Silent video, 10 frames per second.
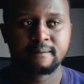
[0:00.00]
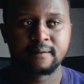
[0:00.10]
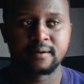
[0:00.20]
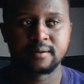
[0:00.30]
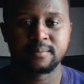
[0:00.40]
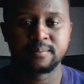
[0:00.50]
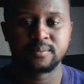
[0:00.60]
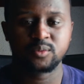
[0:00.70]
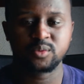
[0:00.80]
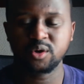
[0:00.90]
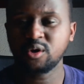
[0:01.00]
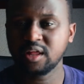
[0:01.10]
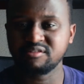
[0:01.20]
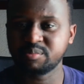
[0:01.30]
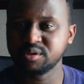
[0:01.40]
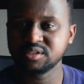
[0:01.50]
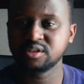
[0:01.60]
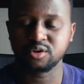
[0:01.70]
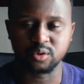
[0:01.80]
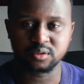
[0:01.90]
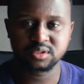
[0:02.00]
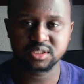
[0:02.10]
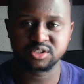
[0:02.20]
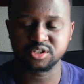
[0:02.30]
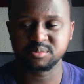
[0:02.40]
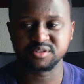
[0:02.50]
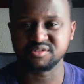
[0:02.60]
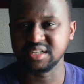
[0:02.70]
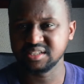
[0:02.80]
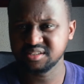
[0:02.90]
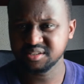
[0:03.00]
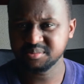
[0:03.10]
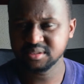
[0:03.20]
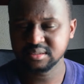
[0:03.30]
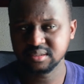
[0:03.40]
We all have personal goals in terms of relationships.